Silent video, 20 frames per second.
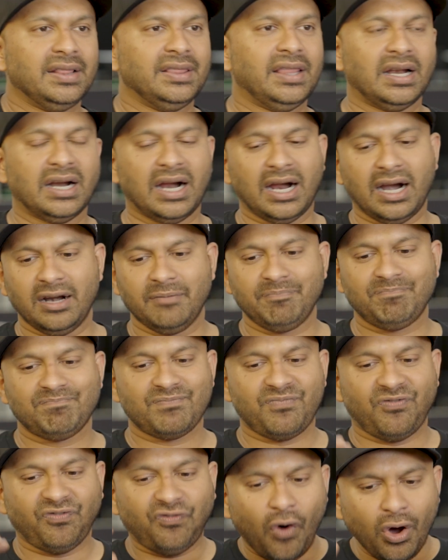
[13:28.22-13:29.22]
that are
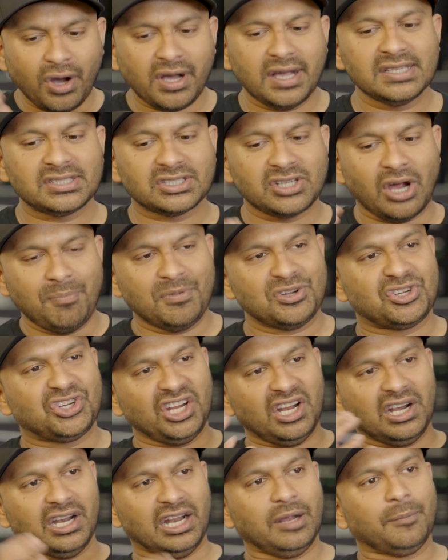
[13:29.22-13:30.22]
focused on
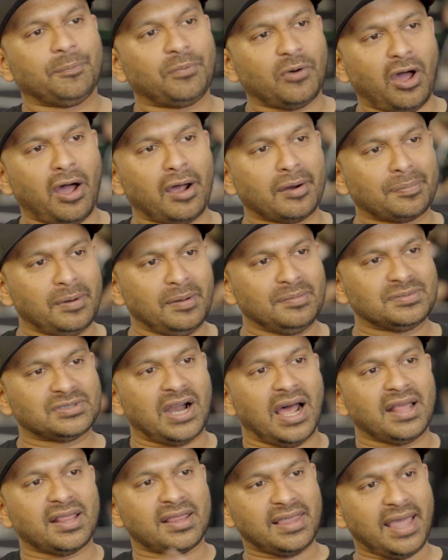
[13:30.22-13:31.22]
machine learning problems
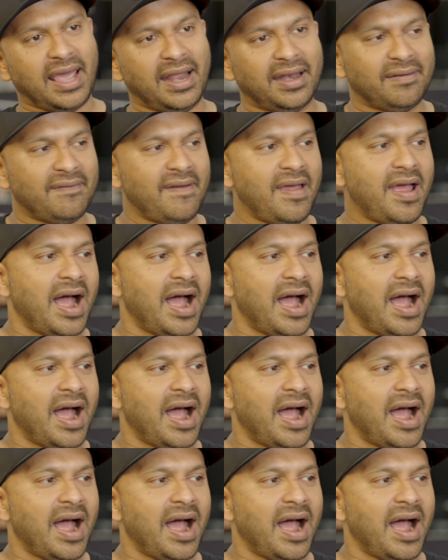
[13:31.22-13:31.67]
rather than